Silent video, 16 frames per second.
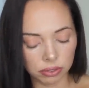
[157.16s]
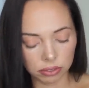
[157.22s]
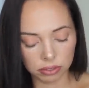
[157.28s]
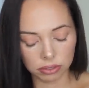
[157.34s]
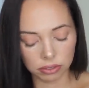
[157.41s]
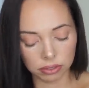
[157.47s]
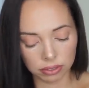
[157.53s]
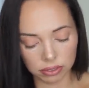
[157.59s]

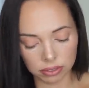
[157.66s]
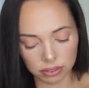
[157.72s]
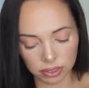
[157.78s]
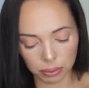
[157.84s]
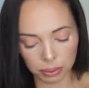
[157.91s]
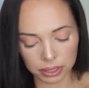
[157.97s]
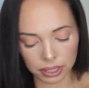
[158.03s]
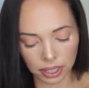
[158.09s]

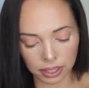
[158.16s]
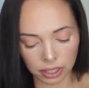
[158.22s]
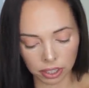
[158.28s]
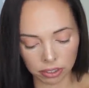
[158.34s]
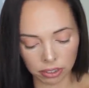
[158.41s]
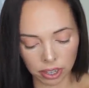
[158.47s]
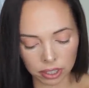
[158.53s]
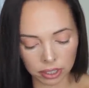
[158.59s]
Am I saying
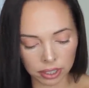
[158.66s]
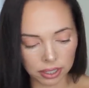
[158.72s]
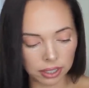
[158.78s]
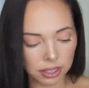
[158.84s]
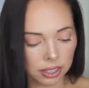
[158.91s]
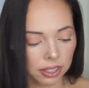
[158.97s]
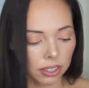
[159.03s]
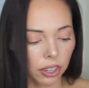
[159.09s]
that correctly?
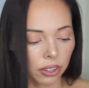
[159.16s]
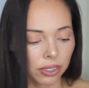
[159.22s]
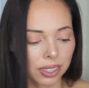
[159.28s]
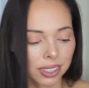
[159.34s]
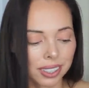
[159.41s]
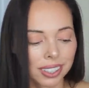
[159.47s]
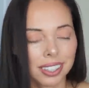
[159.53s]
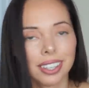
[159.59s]
No,
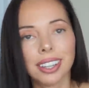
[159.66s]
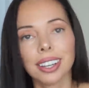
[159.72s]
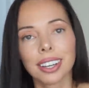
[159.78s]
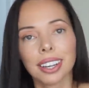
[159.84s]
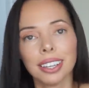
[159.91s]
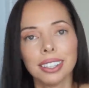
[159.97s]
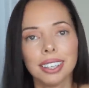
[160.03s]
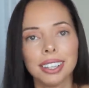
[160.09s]

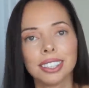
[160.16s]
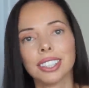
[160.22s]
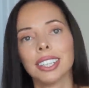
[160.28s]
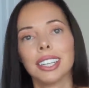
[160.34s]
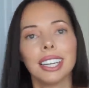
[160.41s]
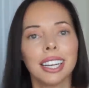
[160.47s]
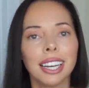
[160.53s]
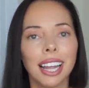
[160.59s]

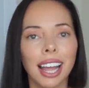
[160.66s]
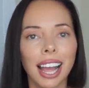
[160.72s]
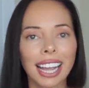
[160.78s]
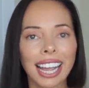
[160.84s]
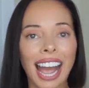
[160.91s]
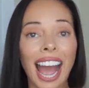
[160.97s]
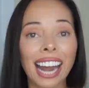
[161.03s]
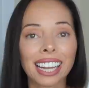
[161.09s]
conditioning
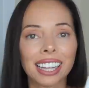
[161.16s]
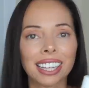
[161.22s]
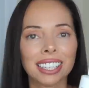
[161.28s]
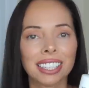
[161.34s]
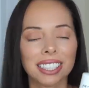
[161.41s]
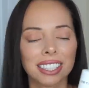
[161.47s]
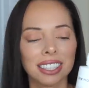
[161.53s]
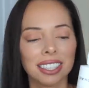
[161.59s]

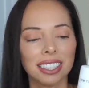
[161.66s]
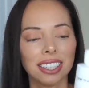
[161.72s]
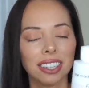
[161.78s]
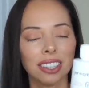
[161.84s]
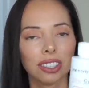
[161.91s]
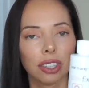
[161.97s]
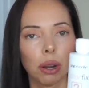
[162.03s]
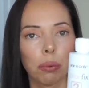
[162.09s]
catalyst.
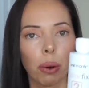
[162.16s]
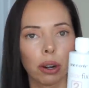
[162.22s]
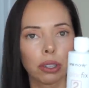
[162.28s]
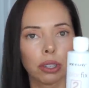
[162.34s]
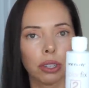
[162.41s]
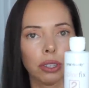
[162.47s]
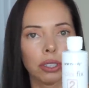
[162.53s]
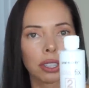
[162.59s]
So
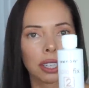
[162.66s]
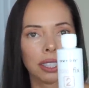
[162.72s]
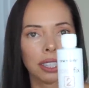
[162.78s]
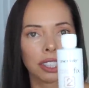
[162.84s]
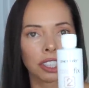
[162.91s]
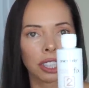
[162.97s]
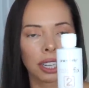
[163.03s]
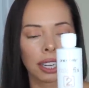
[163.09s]
part two is
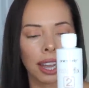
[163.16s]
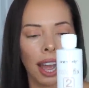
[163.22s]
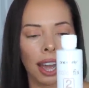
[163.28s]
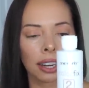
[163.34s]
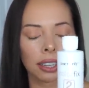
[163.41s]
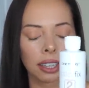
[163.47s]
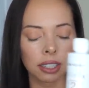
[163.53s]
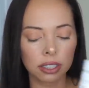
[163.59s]
conditioning
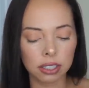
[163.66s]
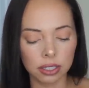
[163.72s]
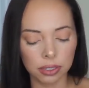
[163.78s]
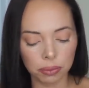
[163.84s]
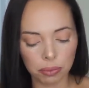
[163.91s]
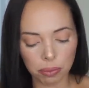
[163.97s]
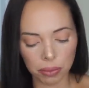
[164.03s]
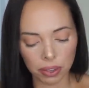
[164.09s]
catalyst.
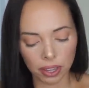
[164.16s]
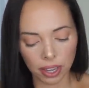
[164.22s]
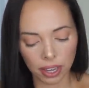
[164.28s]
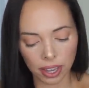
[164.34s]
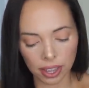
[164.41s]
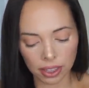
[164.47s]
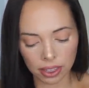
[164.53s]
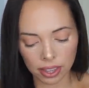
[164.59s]

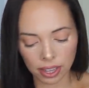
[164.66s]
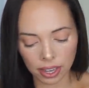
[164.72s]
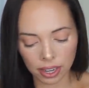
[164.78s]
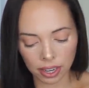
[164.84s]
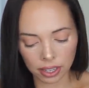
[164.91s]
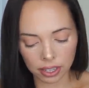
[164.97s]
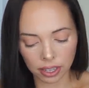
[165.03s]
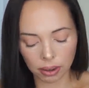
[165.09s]
And then
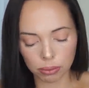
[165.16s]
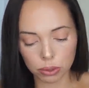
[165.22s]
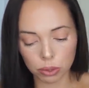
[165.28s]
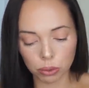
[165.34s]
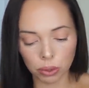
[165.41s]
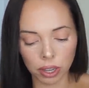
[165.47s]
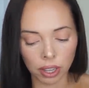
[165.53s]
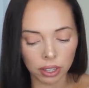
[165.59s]
it comes
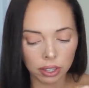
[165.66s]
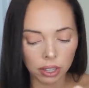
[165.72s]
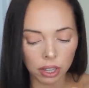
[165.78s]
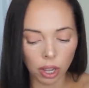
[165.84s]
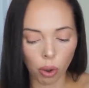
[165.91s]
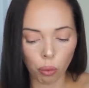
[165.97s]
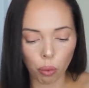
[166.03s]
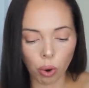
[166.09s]
with
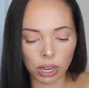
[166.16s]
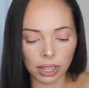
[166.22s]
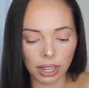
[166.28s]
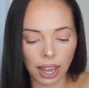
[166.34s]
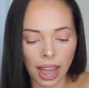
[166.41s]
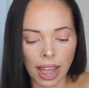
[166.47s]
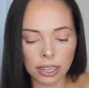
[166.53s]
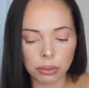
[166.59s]
one
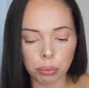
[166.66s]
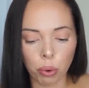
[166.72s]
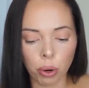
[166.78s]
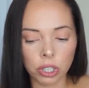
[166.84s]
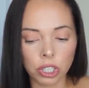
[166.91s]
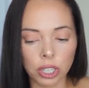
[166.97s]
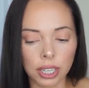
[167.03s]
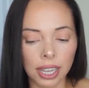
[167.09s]
last
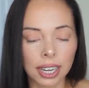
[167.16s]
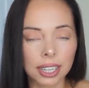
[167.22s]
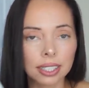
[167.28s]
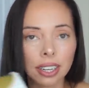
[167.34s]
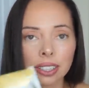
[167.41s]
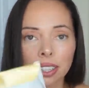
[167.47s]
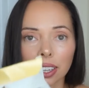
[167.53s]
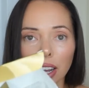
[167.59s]
portion. And it
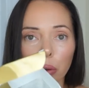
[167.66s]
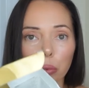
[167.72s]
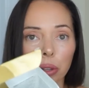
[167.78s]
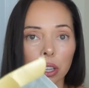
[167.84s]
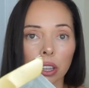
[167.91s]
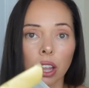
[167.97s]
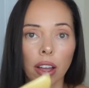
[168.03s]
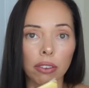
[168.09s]
doesn't come
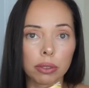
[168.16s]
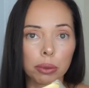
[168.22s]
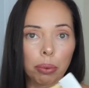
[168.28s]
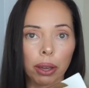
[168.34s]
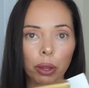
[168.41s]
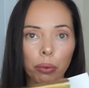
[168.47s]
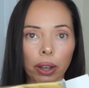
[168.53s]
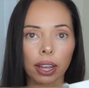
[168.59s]
with gloves,
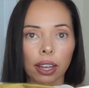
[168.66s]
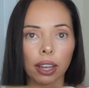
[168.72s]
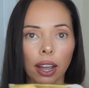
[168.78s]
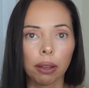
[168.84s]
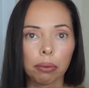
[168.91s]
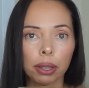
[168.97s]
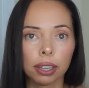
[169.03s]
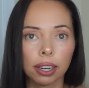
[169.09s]
by the way.
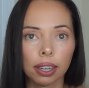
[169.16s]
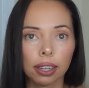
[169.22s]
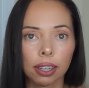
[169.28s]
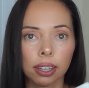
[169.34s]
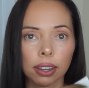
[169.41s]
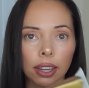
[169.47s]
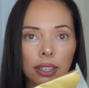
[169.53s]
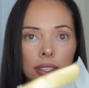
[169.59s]
I mean,
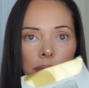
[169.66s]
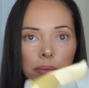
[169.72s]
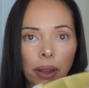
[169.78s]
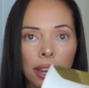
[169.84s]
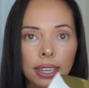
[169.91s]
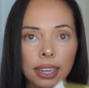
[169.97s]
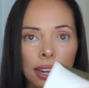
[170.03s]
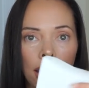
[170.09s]
unless
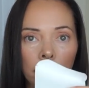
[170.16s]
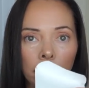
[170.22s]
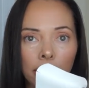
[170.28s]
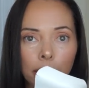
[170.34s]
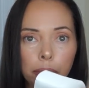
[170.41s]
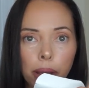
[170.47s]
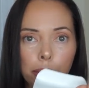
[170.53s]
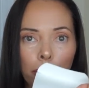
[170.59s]
I didn't have
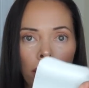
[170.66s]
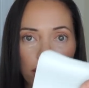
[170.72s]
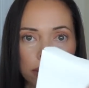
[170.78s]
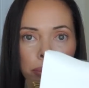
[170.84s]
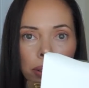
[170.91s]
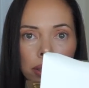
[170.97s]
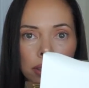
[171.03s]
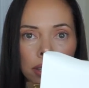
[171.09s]
any in my box,
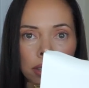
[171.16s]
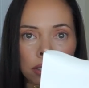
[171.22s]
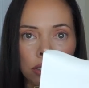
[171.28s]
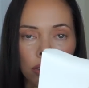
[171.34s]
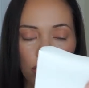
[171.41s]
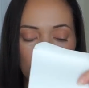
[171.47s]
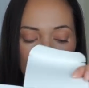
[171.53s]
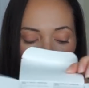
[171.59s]
but this
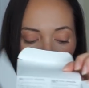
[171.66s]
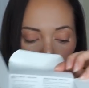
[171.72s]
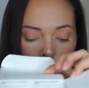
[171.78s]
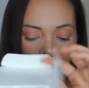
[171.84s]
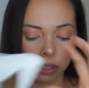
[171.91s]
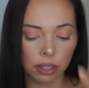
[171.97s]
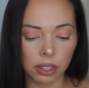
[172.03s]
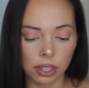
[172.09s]
is all it came
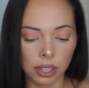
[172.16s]
with,